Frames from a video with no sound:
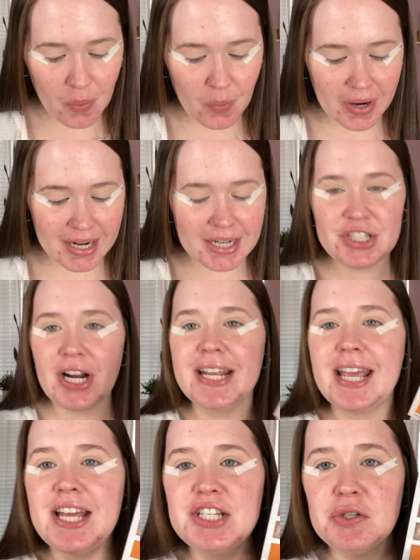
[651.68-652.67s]
we're gonna try to
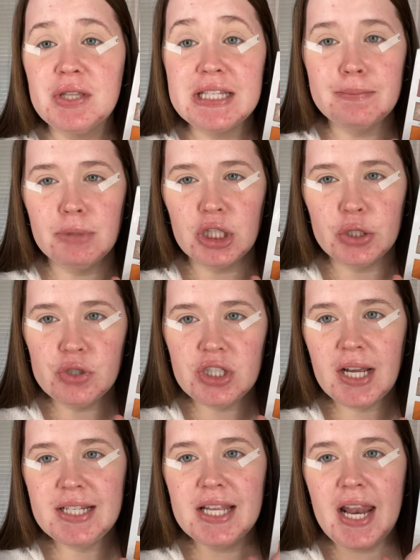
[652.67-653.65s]
get into this blue
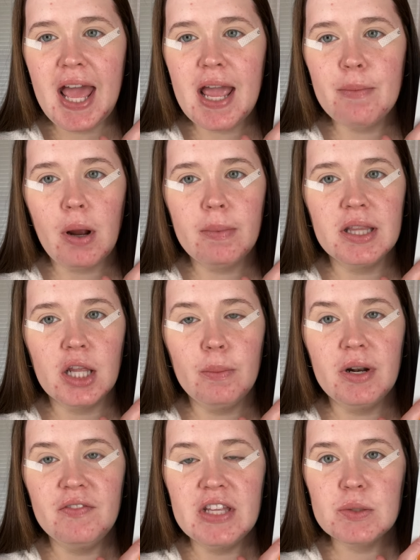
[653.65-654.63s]
shade today and probably a little
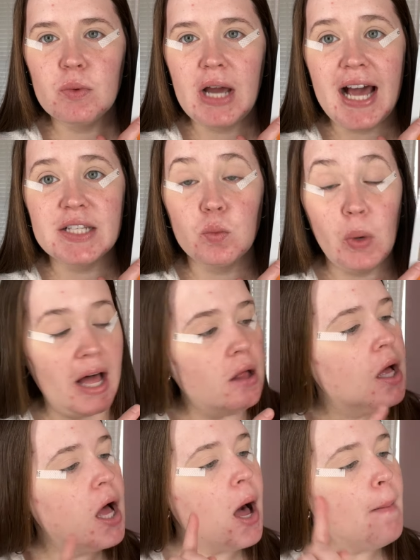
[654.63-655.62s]
bit of this one as
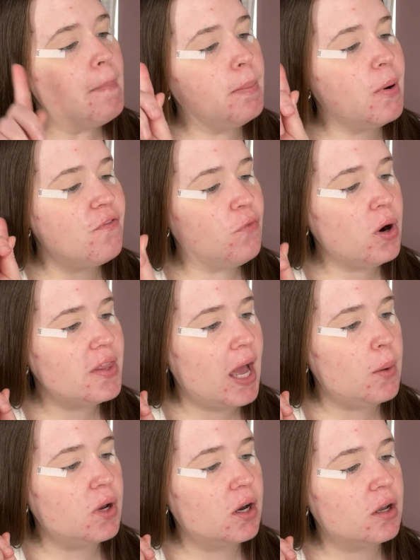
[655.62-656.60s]
well. But before
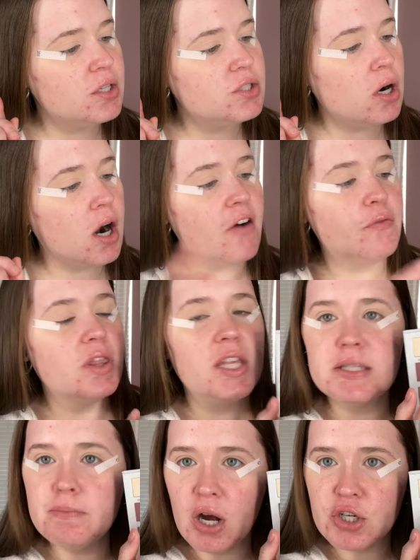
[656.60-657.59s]
that, we are gonna start off with
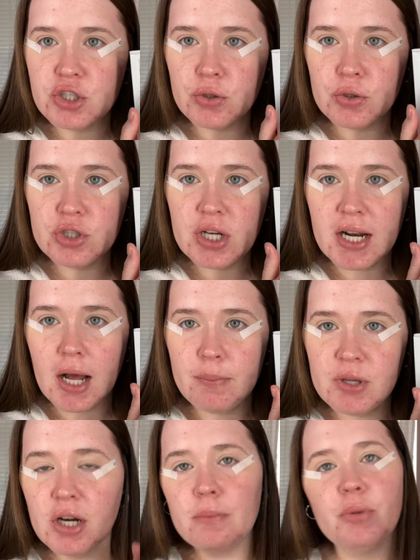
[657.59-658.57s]
this Montreux shade
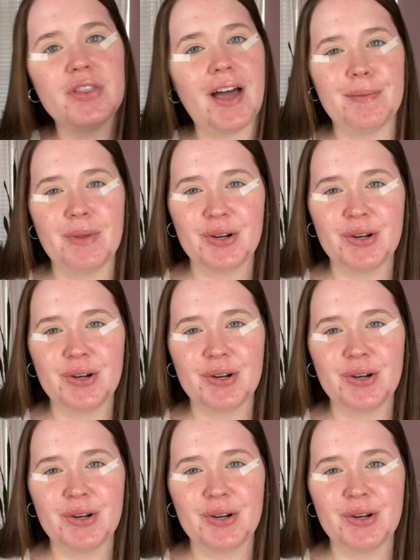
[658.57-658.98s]
up here and put that in my